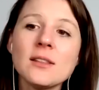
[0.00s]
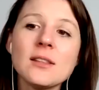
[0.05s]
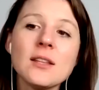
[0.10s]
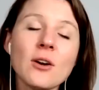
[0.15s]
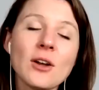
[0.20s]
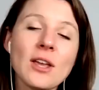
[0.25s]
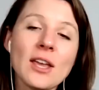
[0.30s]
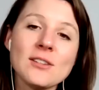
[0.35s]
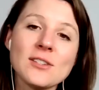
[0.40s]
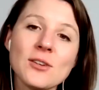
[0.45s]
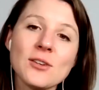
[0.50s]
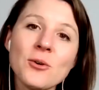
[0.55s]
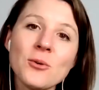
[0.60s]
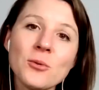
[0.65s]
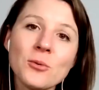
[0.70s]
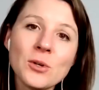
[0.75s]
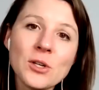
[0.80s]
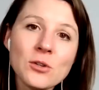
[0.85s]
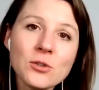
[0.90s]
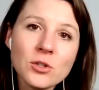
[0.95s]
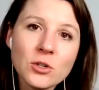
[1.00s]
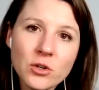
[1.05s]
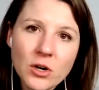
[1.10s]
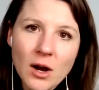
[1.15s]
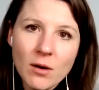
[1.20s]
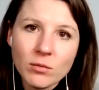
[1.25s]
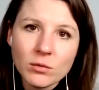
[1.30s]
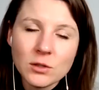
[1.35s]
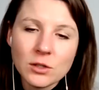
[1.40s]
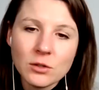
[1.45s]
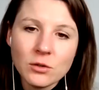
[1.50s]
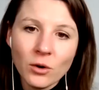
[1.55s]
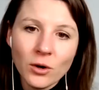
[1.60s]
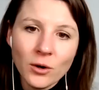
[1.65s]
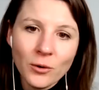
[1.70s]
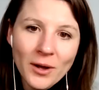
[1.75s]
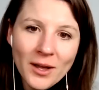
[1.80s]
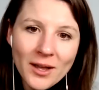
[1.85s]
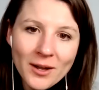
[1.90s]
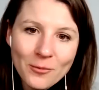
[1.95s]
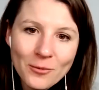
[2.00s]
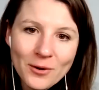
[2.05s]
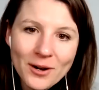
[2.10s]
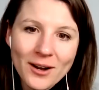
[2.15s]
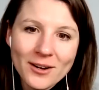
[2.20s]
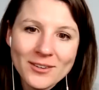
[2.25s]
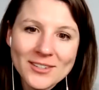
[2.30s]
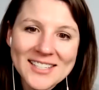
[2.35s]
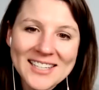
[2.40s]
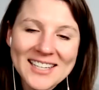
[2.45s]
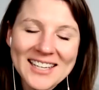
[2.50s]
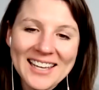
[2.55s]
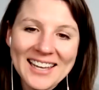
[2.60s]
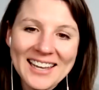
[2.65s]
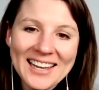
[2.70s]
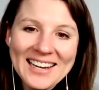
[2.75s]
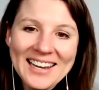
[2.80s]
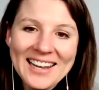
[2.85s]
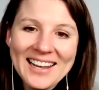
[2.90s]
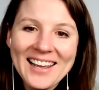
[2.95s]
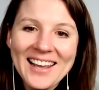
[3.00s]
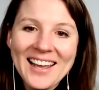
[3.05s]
okay. So we used to travel to Norway when I was a kid.